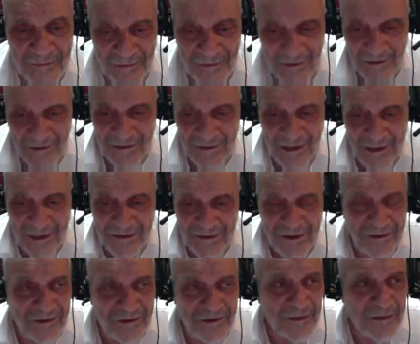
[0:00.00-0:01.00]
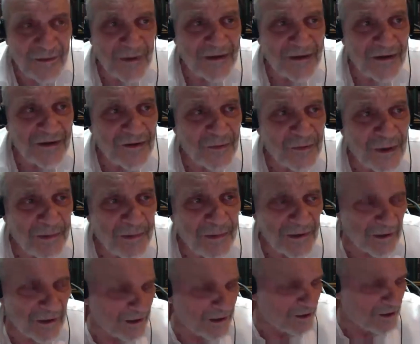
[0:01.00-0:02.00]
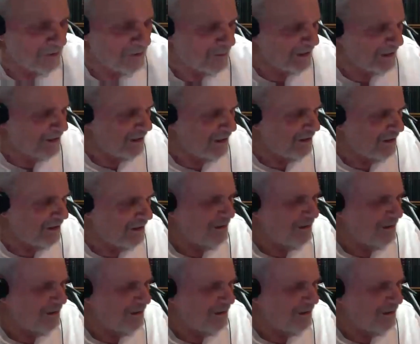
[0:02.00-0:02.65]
That's a tremendous weapon, Leo Madin.